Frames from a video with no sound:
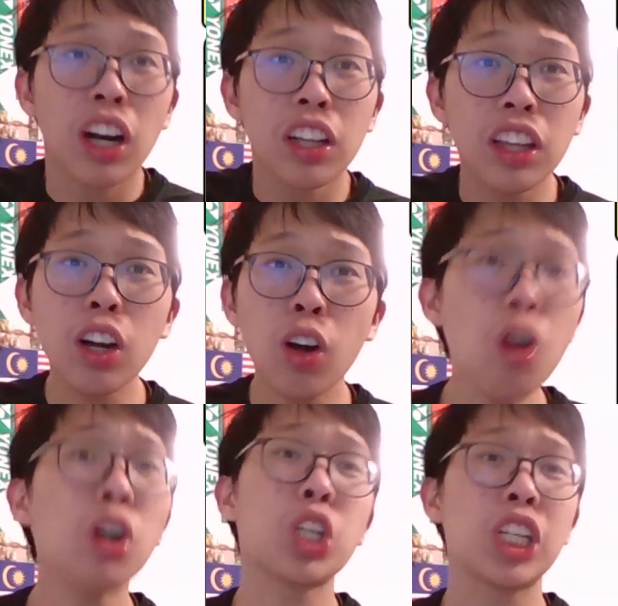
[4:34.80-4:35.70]
the
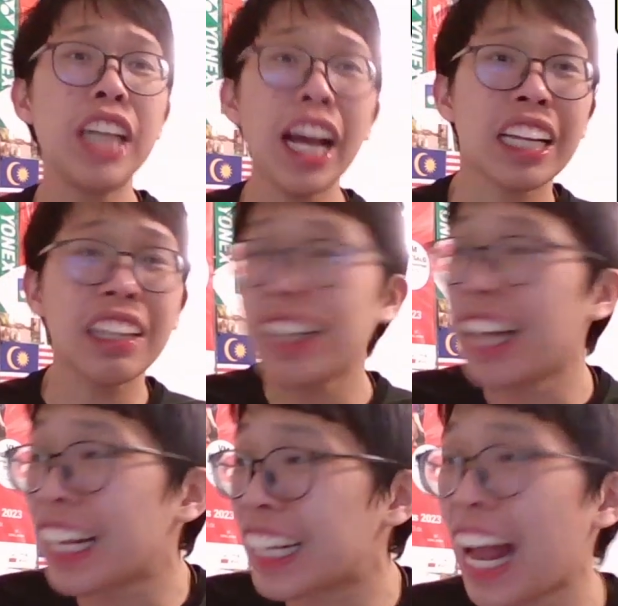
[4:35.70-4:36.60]
coach
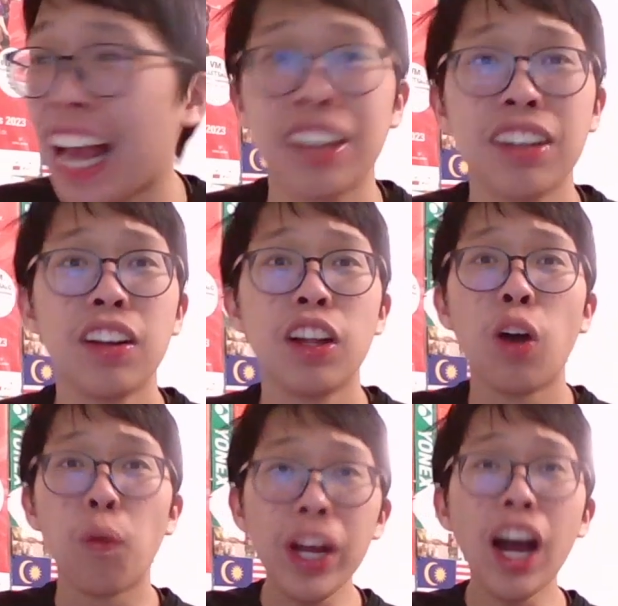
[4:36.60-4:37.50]
yesterday said
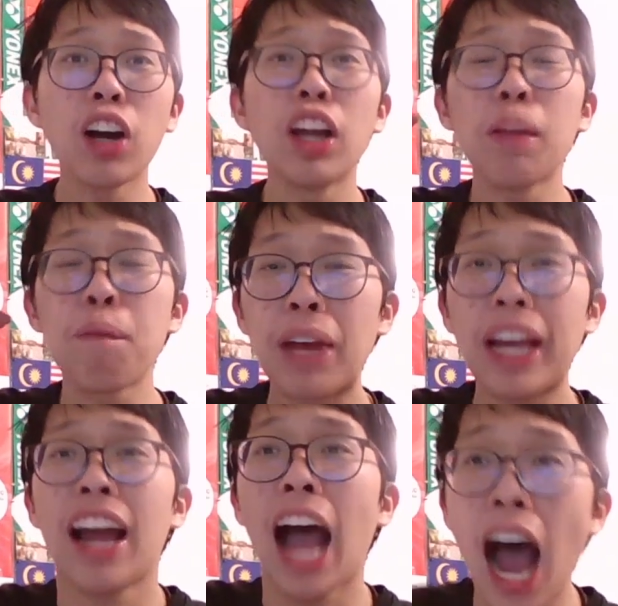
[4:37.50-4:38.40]
we are going to
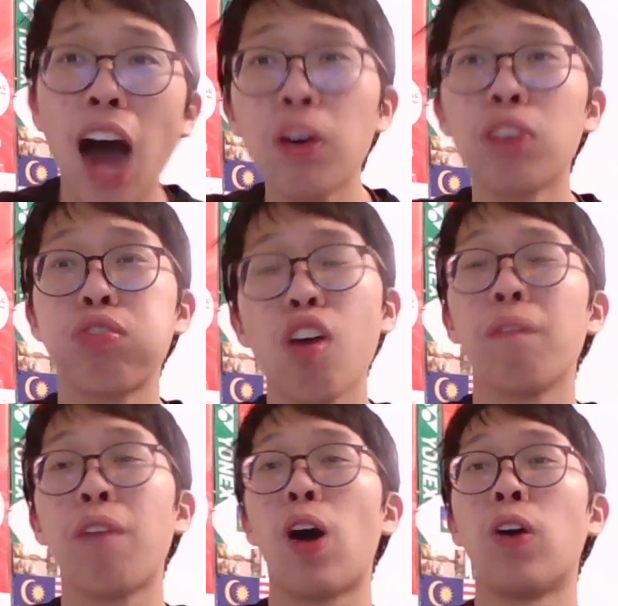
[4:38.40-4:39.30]
play our
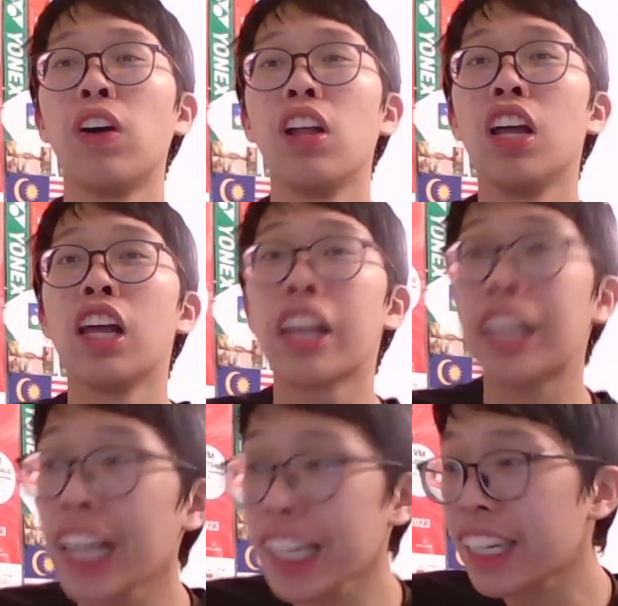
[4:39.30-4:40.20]
football
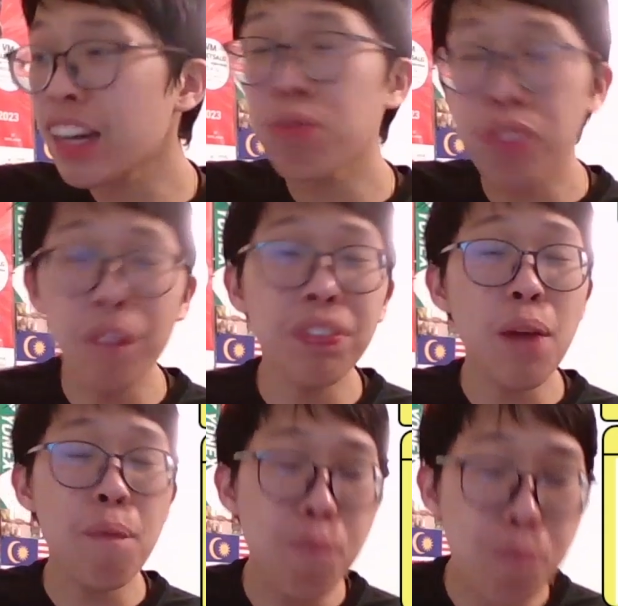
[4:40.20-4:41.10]
sitting from the
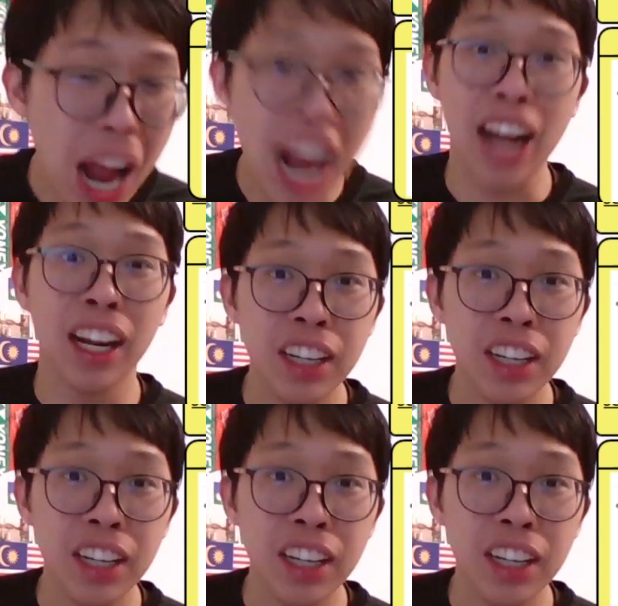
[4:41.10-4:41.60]
back